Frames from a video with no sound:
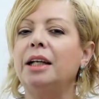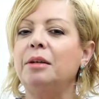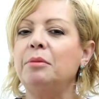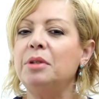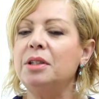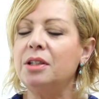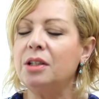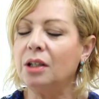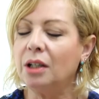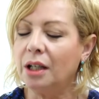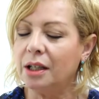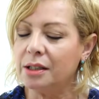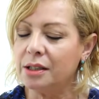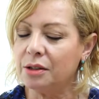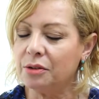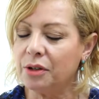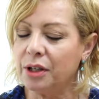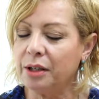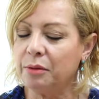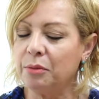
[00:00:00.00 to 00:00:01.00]
name is
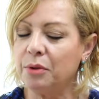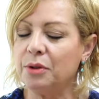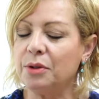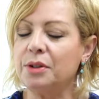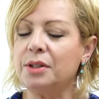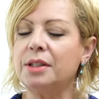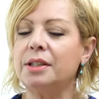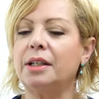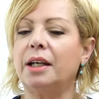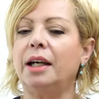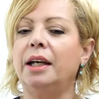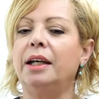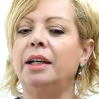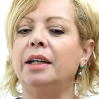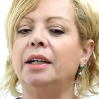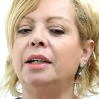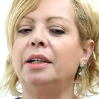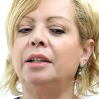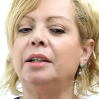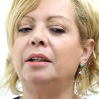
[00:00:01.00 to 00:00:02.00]
Yolanda Ramos,
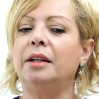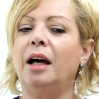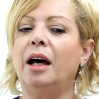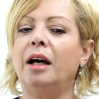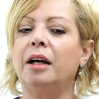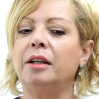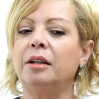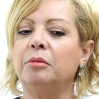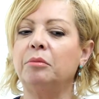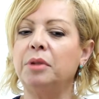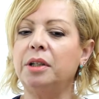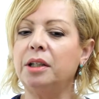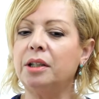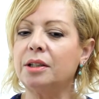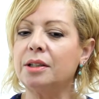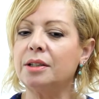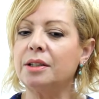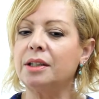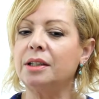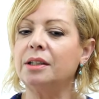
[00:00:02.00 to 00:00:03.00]
and I am
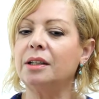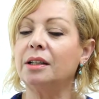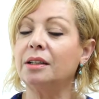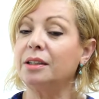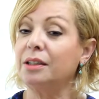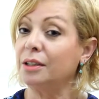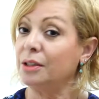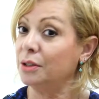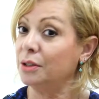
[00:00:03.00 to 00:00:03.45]
here to see Dr.